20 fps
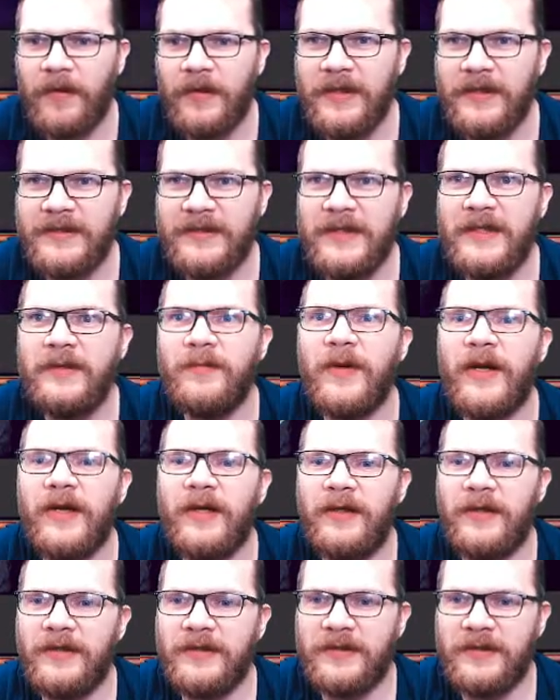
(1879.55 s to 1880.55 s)
his
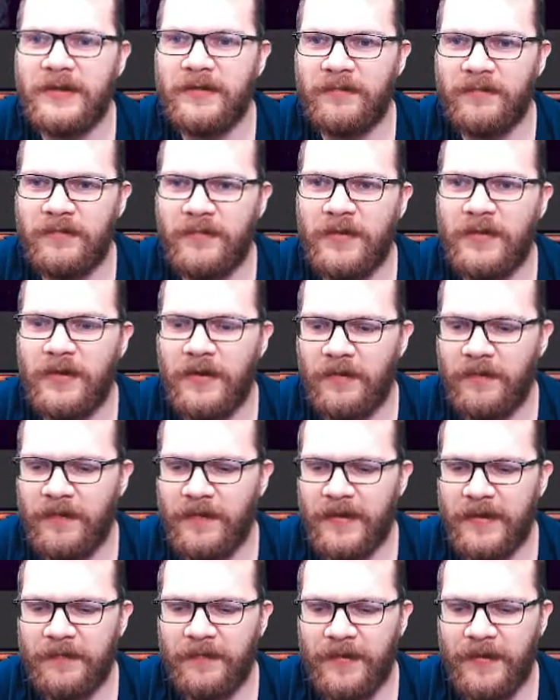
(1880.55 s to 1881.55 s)
email is in, you know
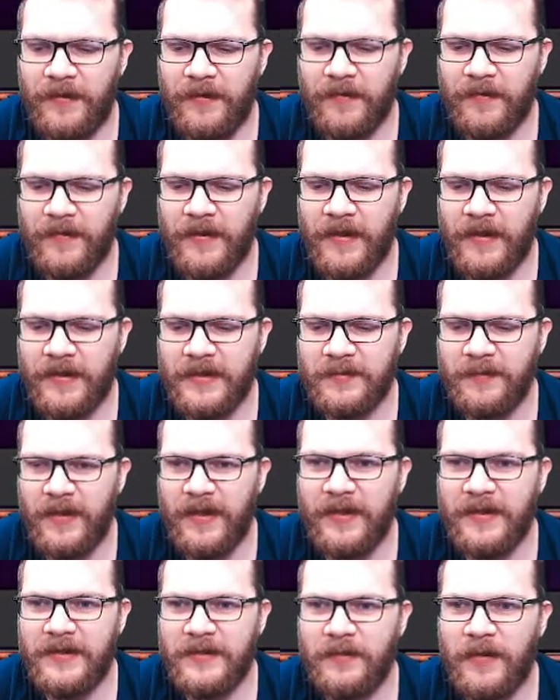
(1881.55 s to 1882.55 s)
in that video there
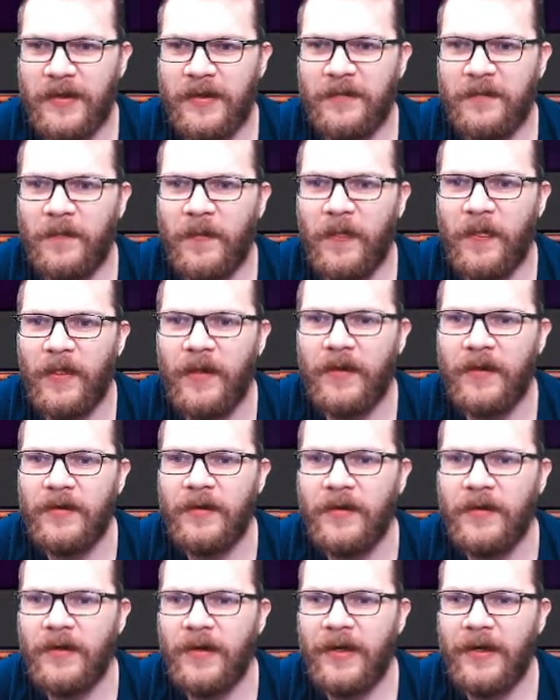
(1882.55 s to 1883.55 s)
explained as well
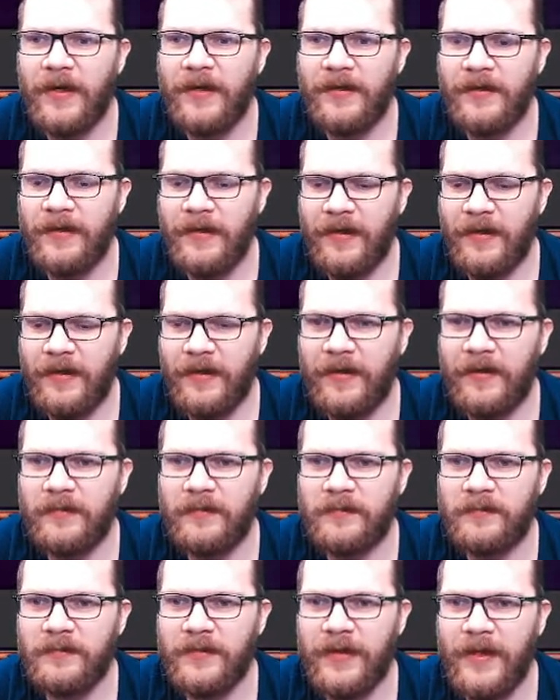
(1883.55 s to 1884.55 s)
and uh
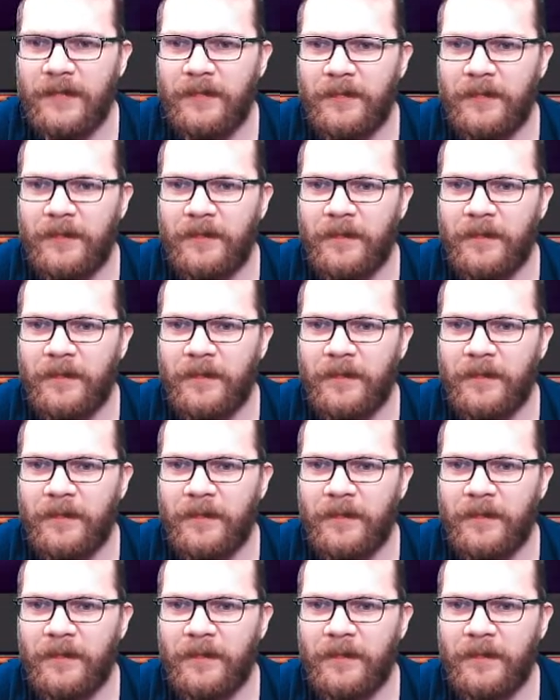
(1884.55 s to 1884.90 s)
yep